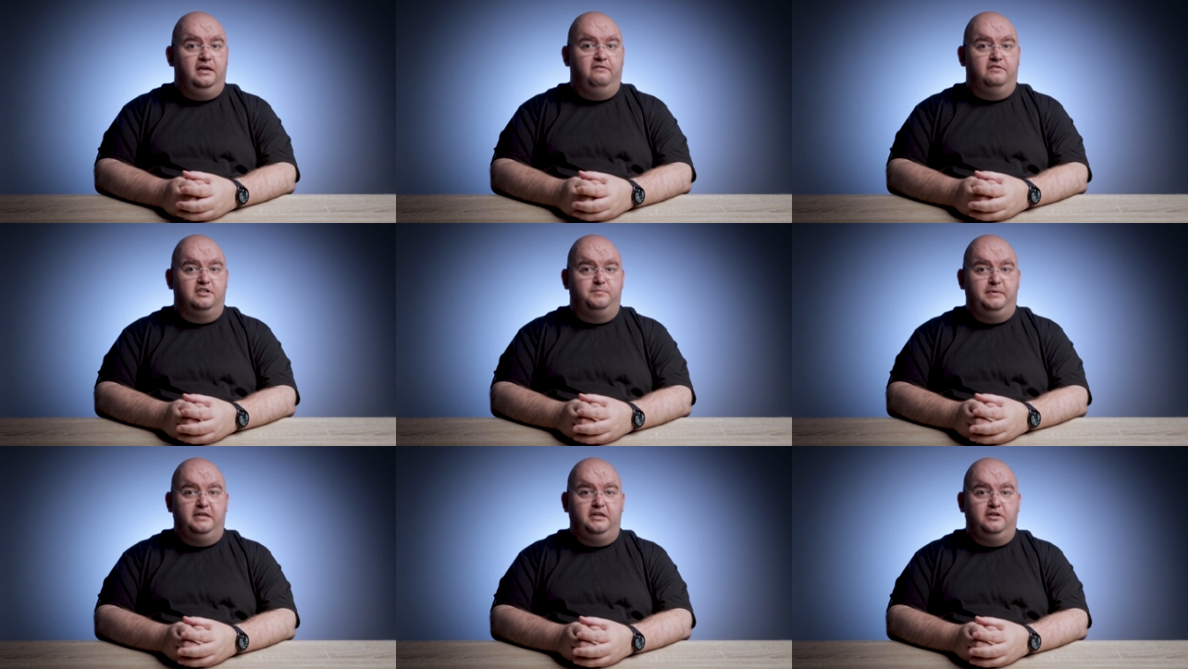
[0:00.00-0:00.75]
If the
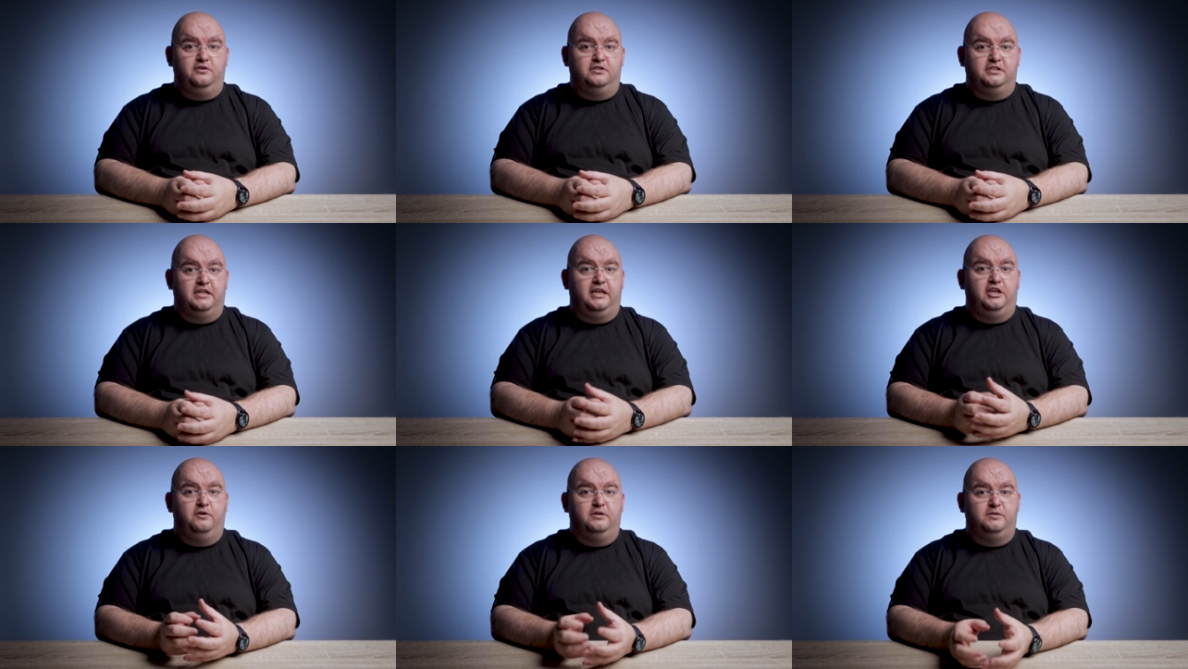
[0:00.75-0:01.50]
speaker uses a
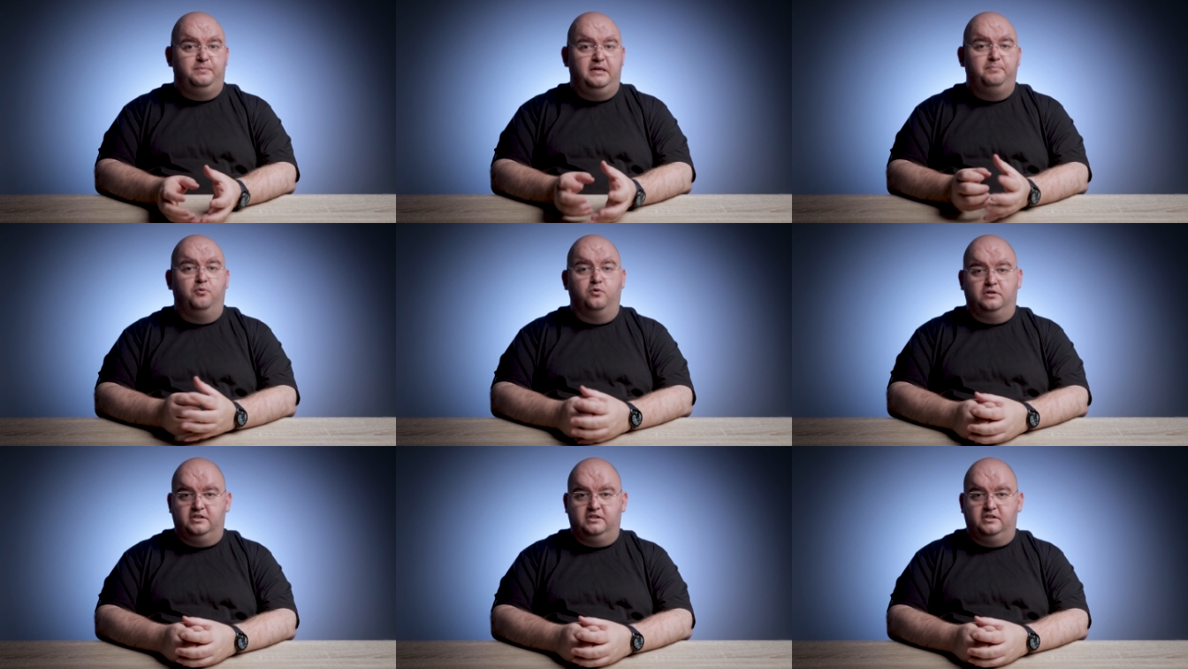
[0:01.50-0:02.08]
USB port